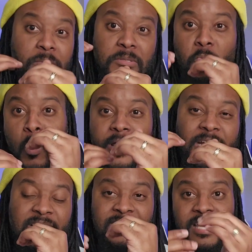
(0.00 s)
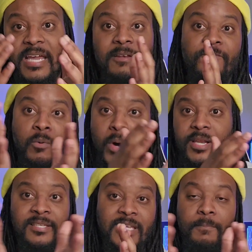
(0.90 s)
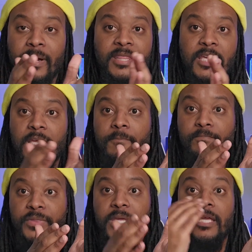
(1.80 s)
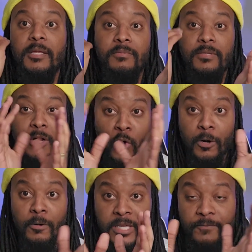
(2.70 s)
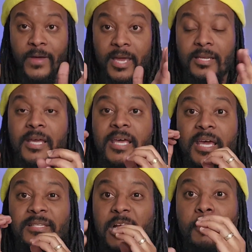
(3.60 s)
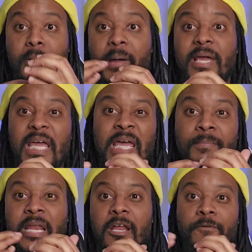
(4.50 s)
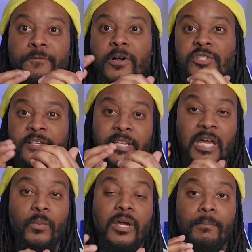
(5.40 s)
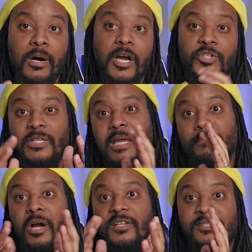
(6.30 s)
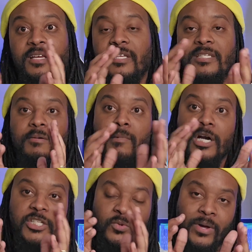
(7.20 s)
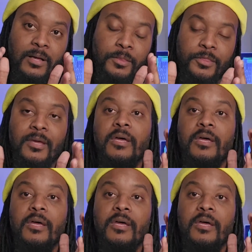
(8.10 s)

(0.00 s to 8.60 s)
what they're saying from what they said about the whole event is that they're probably aiming at the first or second week of March, so like March 6th or March 12th